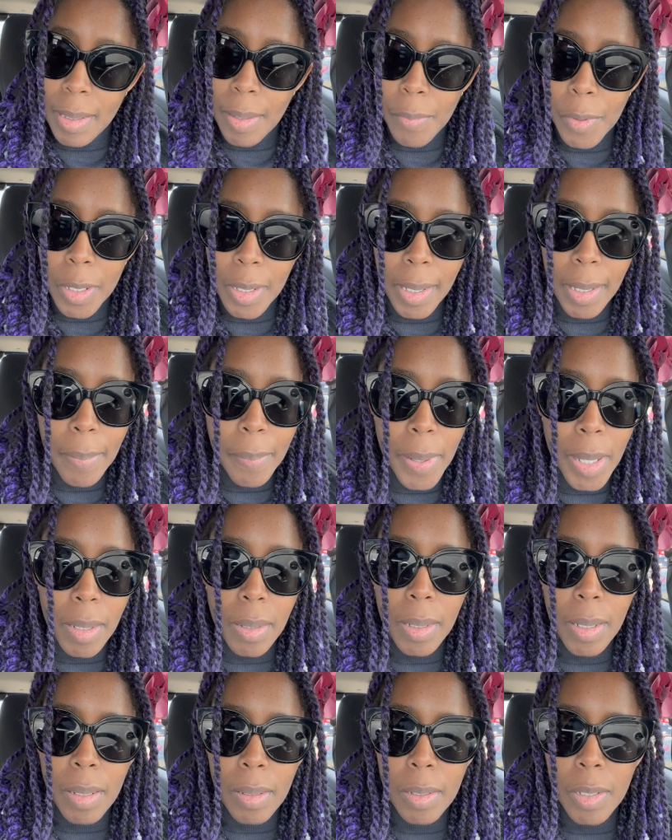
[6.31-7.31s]
I want to get
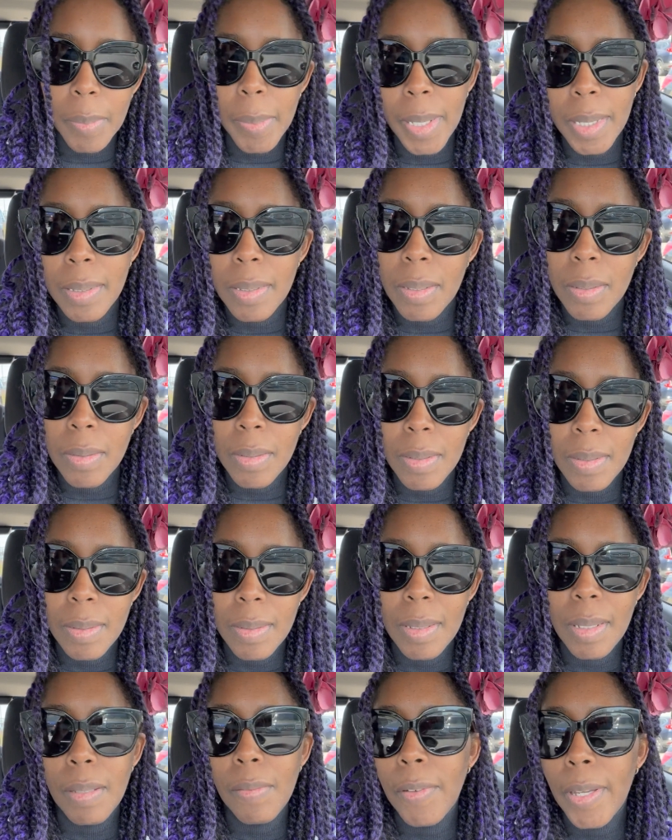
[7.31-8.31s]
better colored pencils and
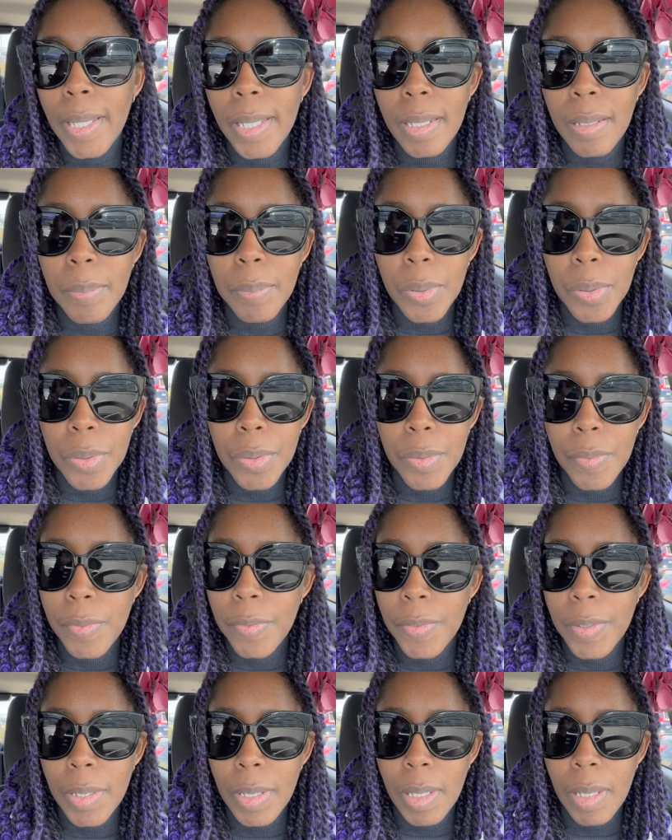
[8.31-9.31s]
see if I can improve
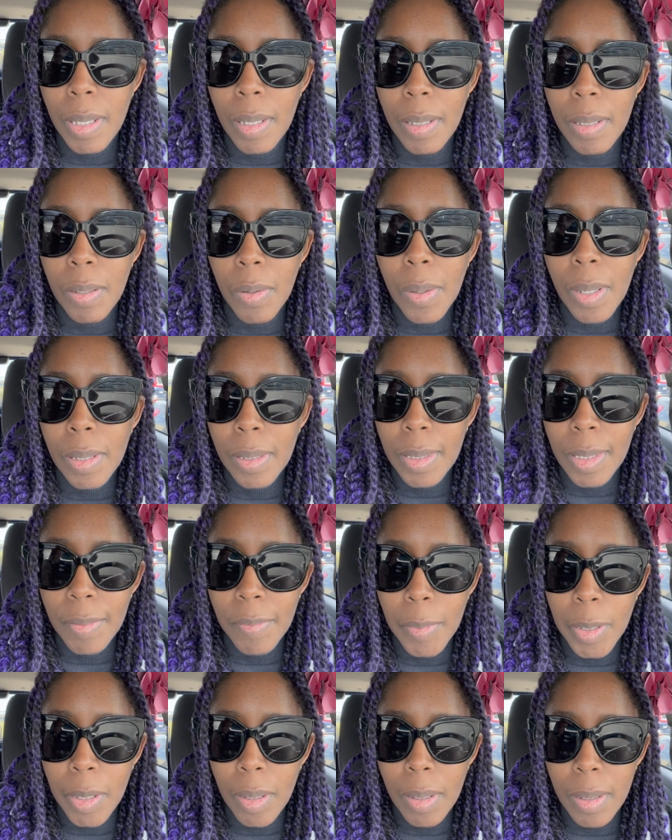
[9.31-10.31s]
the uh, quality of
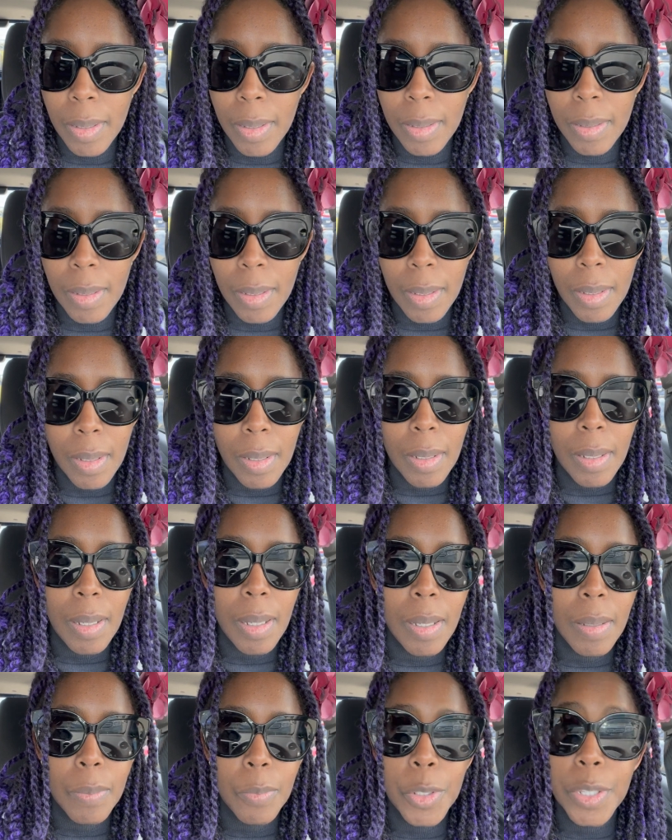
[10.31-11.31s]
my art
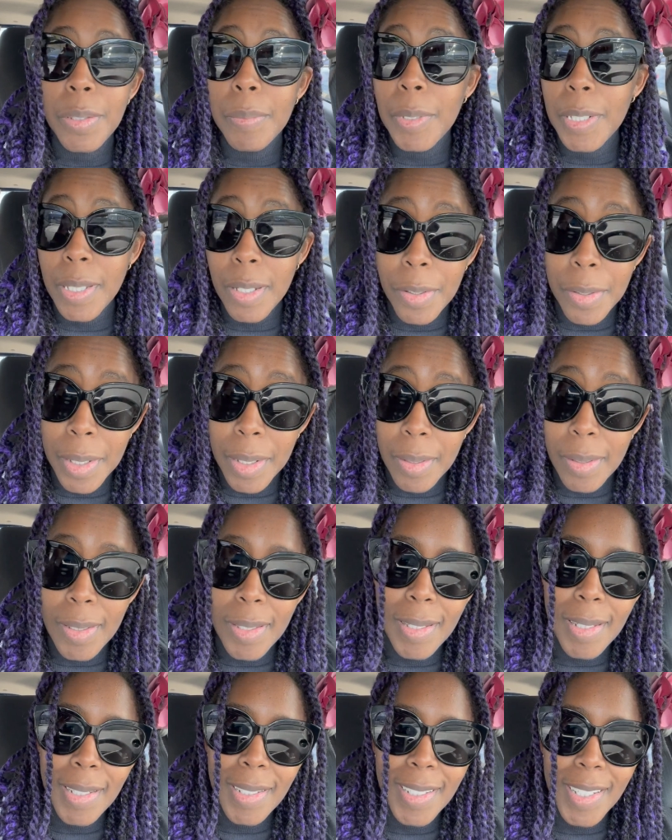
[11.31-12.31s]
um, with the materials
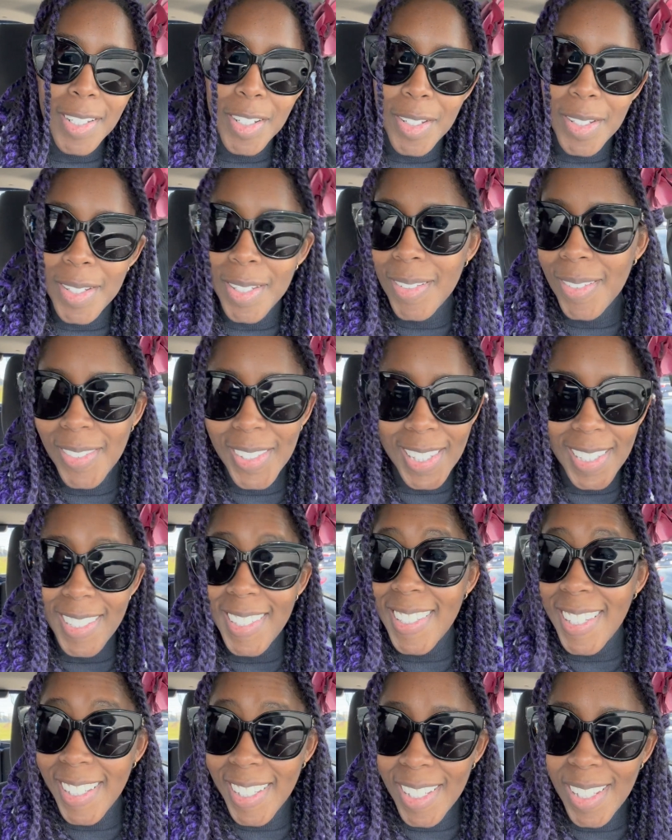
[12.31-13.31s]
in addition to with the
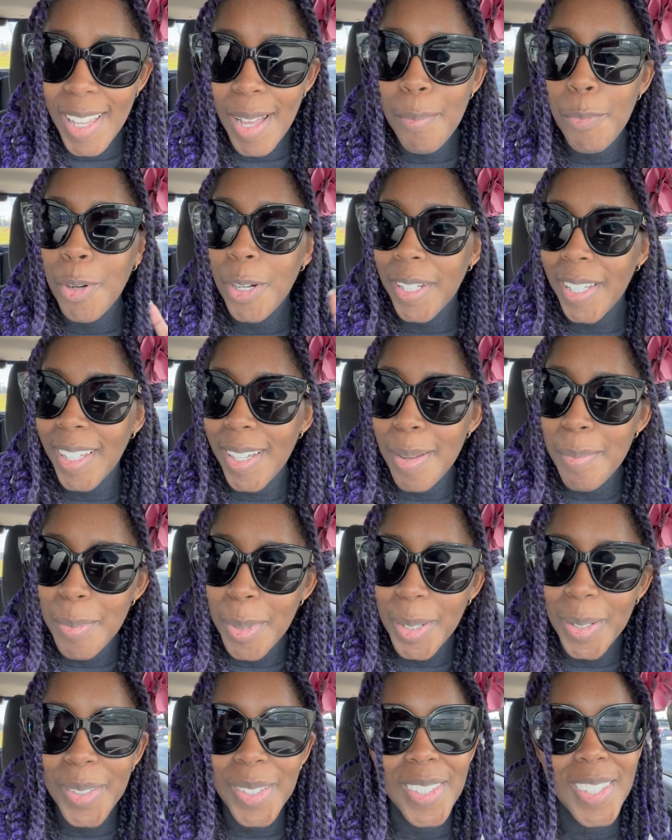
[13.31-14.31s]
skill. I'm working on
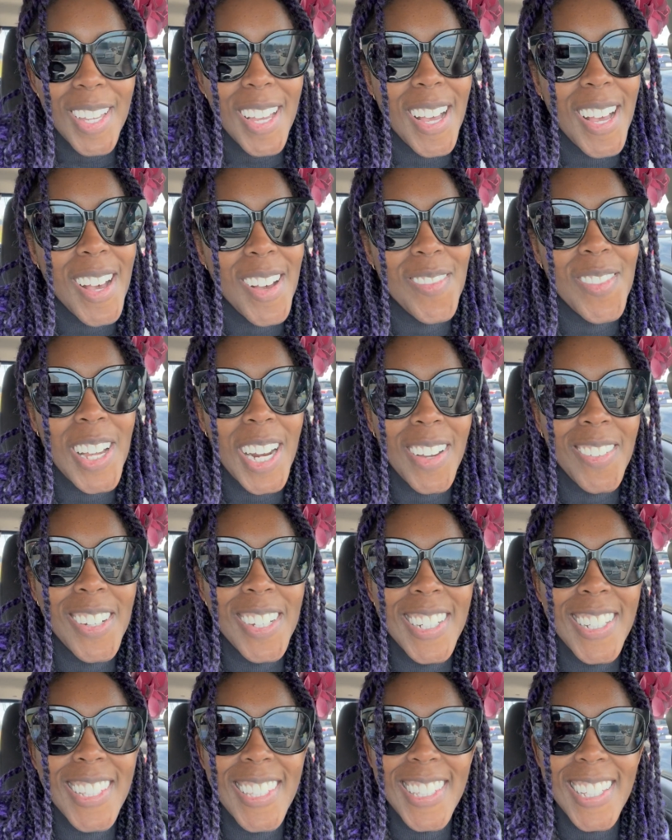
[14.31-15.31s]
both, uh, but I
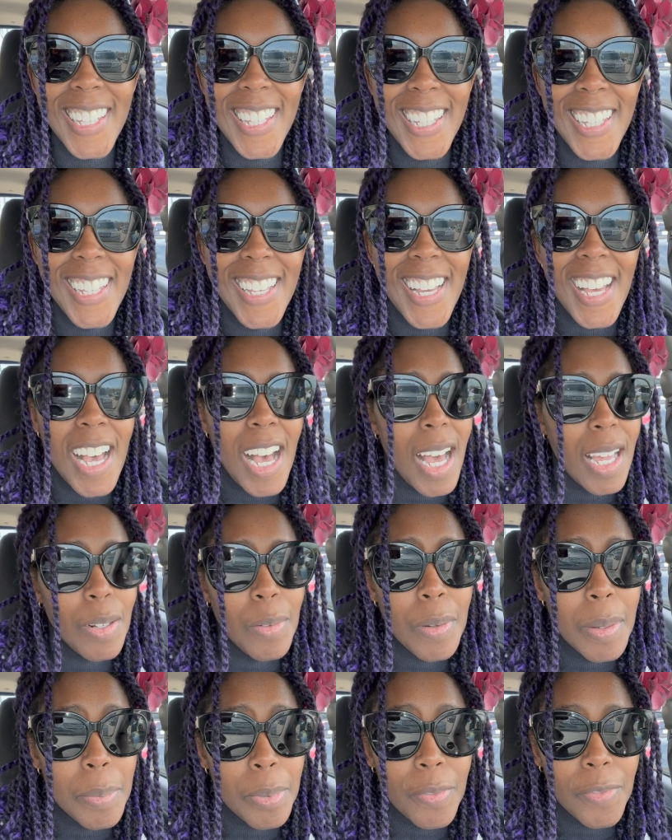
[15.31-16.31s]
want to see, I don't
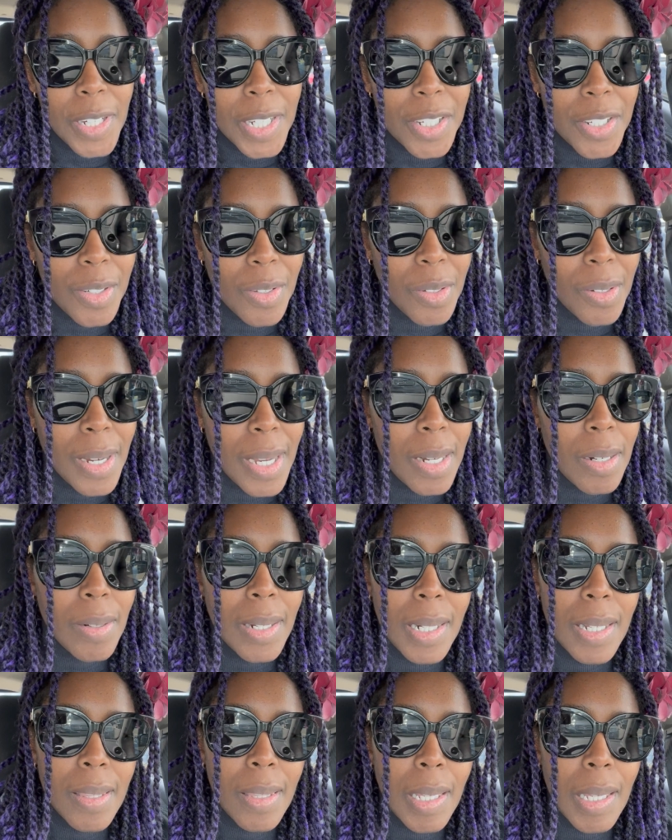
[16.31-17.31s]
want professional grade or
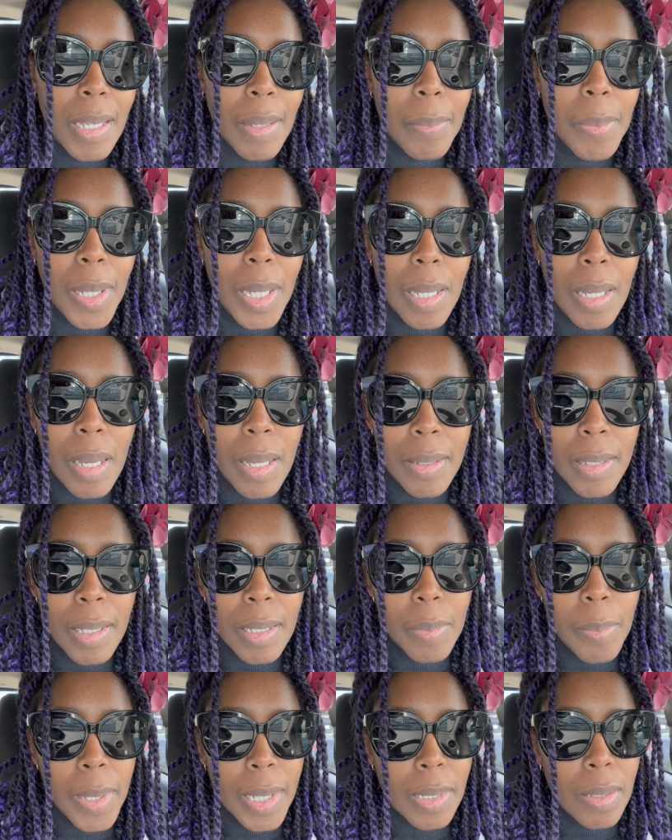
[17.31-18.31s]
anything, but I think
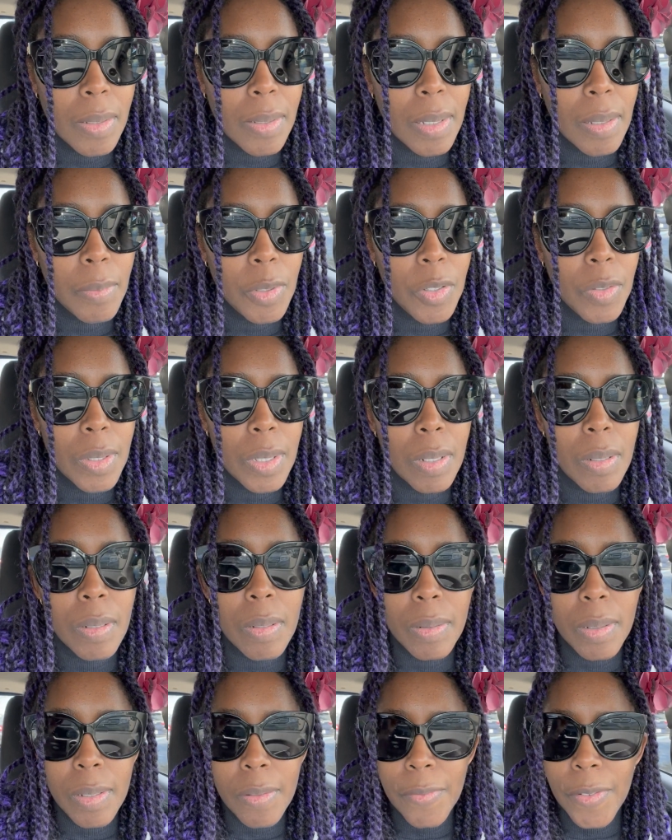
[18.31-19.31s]
the pencils I'm using are,
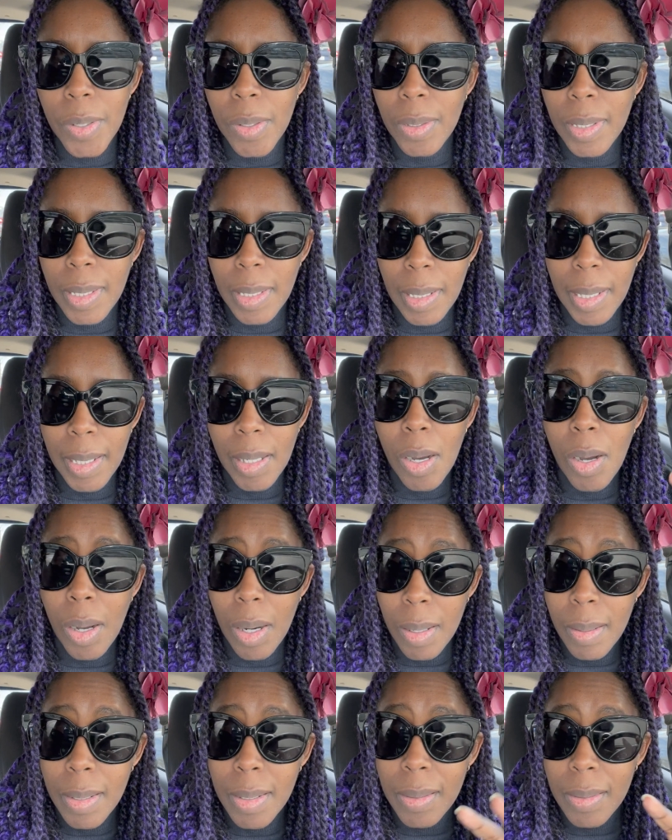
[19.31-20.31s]
they're fairly like
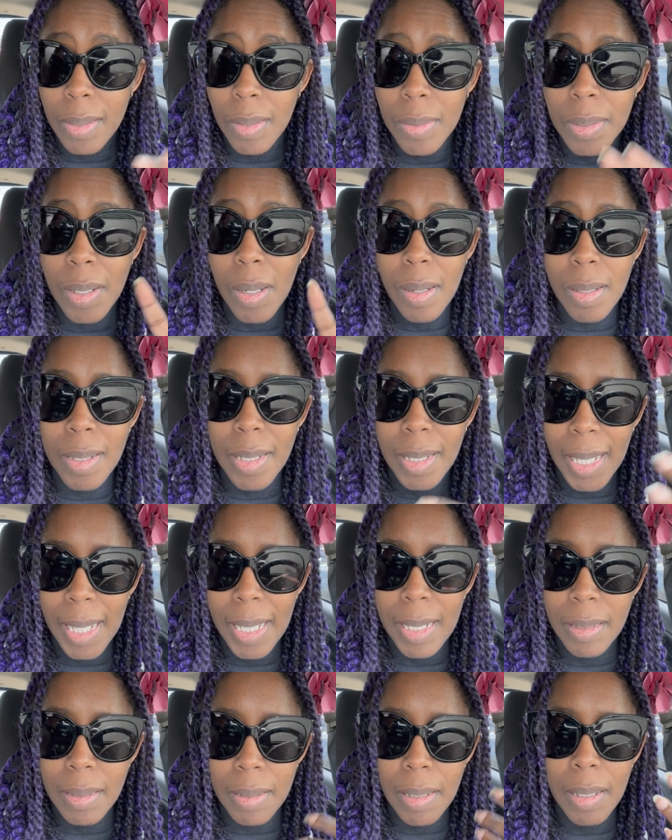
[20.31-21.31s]
hard, so it's hard to
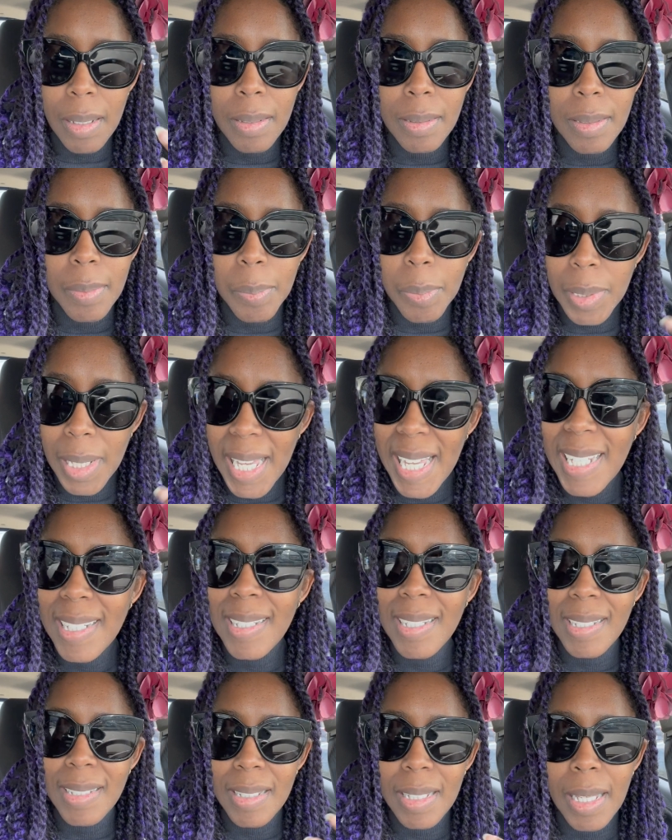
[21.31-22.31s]
get, uh, to
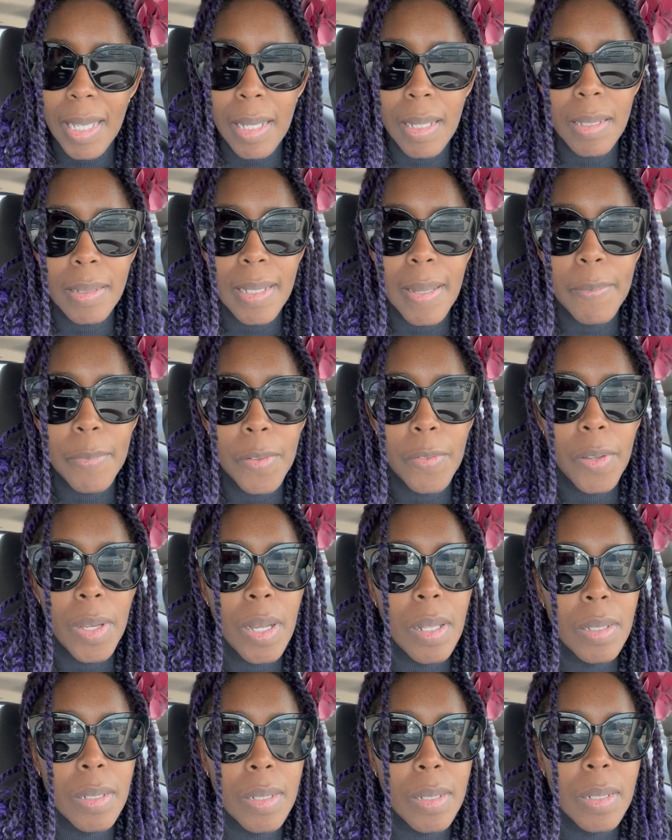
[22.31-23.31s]
blend and to get a depth of
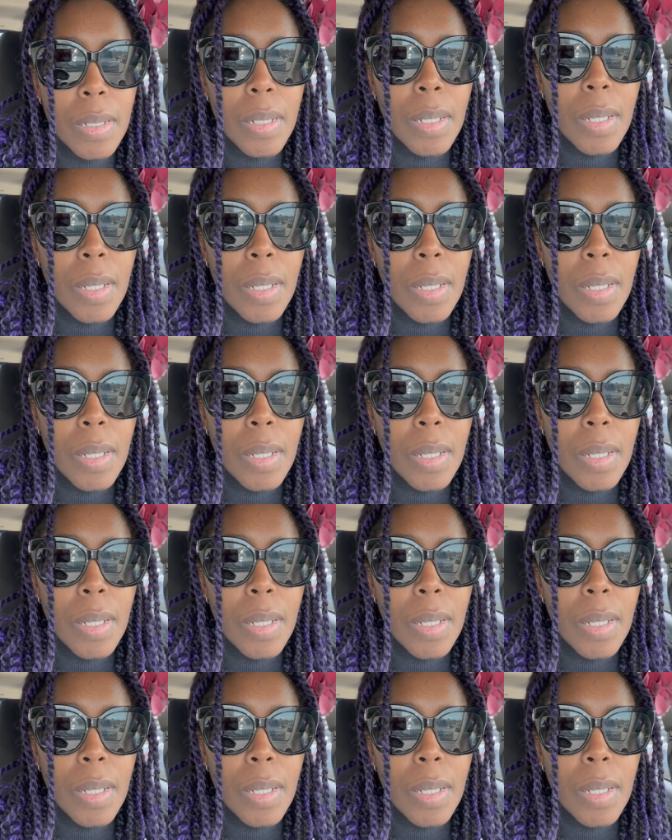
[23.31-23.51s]
color.